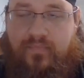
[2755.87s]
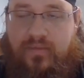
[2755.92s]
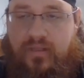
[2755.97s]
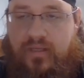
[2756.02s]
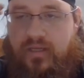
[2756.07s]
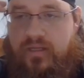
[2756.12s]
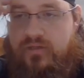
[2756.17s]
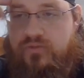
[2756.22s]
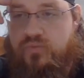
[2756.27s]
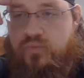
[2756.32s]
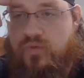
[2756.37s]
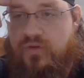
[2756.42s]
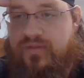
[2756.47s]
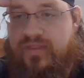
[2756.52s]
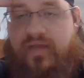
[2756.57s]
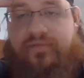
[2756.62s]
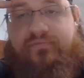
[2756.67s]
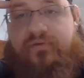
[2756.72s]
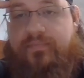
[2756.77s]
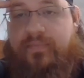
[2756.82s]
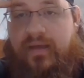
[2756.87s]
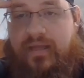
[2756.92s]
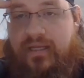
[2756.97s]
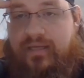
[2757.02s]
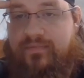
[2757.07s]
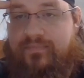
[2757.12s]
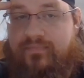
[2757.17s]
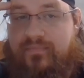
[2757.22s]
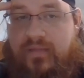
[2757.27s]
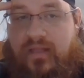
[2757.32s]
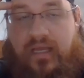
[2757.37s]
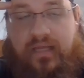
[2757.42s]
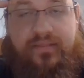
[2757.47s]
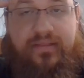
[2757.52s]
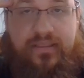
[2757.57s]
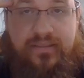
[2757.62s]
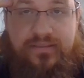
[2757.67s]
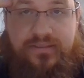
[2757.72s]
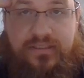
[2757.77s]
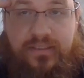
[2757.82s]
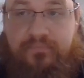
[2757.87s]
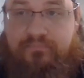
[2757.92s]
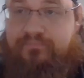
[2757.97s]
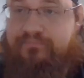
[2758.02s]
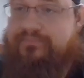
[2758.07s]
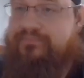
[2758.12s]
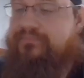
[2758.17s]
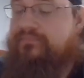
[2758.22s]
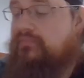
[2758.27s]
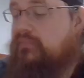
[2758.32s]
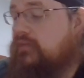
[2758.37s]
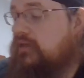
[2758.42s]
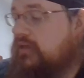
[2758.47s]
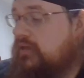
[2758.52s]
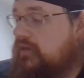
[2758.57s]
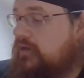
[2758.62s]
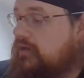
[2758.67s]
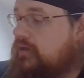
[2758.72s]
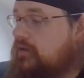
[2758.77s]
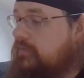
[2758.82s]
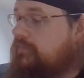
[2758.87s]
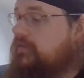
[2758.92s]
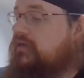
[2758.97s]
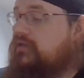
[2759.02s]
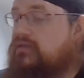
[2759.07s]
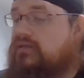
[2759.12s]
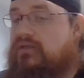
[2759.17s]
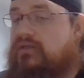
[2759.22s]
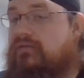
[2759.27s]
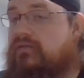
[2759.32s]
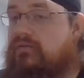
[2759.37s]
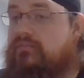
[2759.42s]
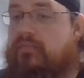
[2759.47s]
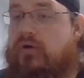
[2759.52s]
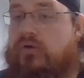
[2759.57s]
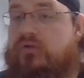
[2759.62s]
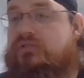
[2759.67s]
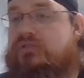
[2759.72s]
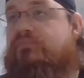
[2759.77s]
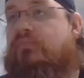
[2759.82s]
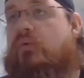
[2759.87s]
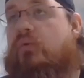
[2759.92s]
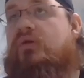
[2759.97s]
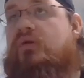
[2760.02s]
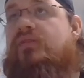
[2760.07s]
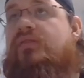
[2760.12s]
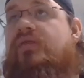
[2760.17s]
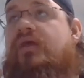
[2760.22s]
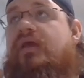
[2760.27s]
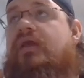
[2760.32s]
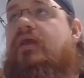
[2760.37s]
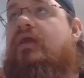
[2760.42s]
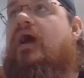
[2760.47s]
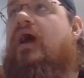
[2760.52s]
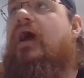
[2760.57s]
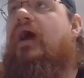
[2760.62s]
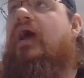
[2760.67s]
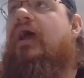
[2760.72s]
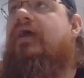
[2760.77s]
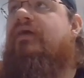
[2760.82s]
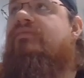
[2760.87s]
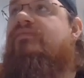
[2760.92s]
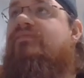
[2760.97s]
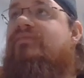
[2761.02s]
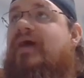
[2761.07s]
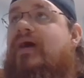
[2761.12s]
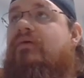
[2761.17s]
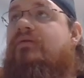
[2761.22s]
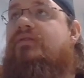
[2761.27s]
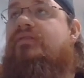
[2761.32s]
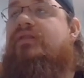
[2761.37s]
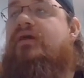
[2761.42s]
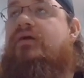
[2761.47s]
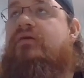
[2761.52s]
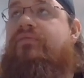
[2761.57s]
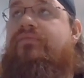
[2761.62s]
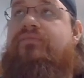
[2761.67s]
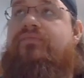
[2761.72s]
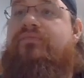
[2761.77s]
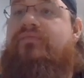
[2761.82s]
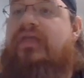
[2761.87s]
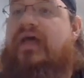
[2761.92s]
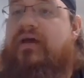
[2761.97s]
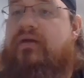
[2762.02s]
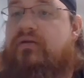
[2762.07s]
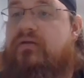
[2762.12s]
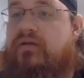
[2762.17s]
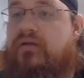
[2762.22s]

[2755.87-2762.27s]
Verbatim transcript: It is worth every penny and then some. But the, the most important thing I found in there that